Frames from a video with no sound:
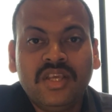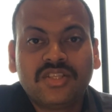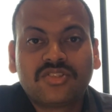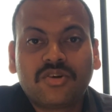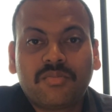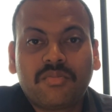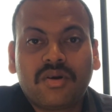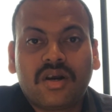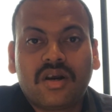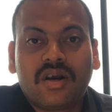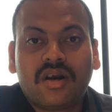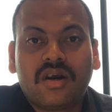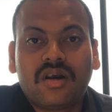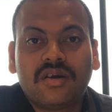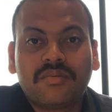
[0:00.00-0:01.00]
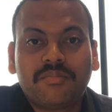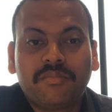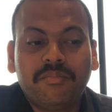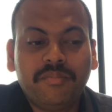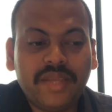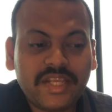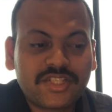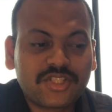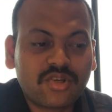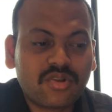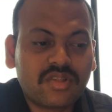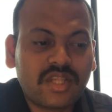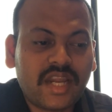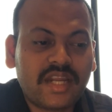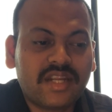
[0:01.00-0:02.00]
So make sure
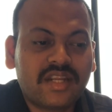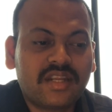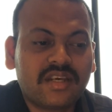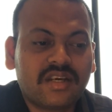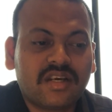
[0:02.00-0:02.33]
that